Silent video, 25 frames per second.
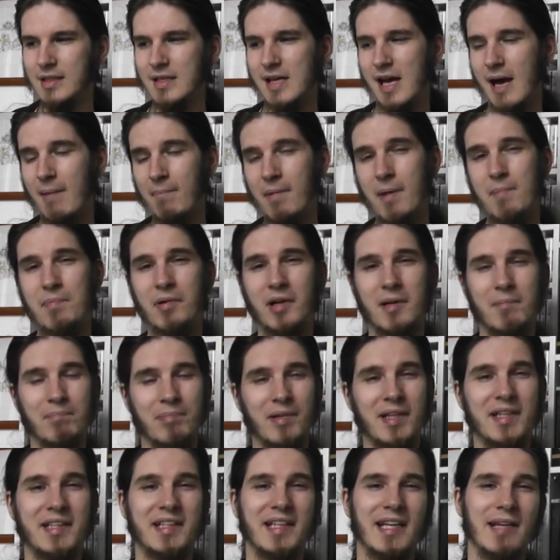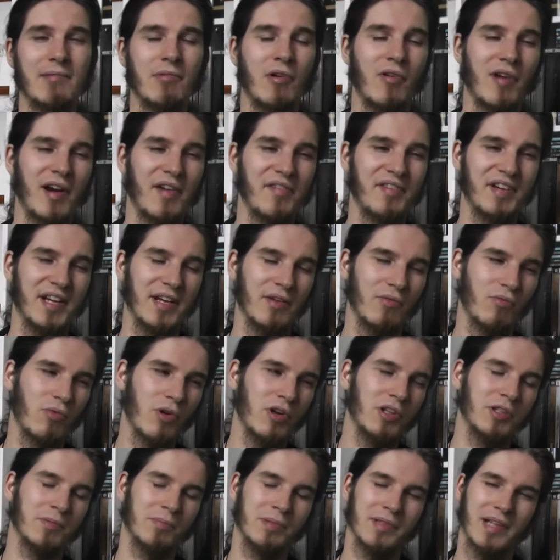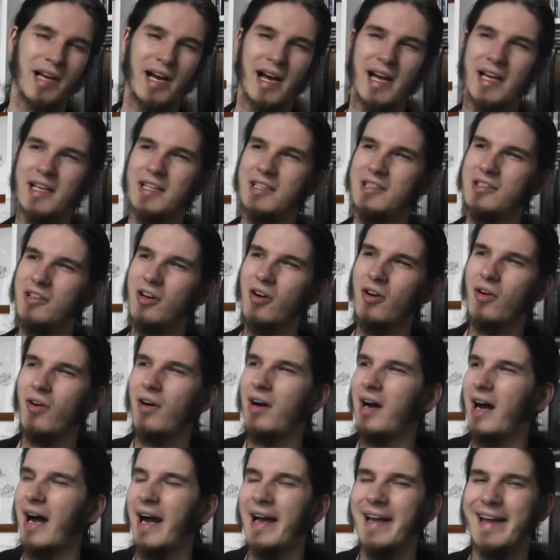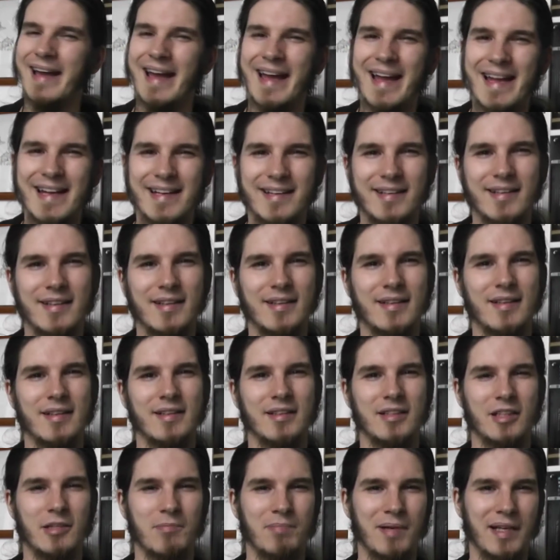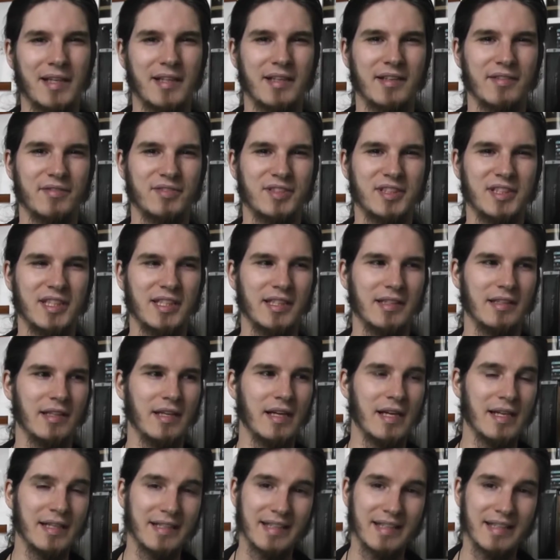And people can play the game however they want, but I know I hate the competitive scene.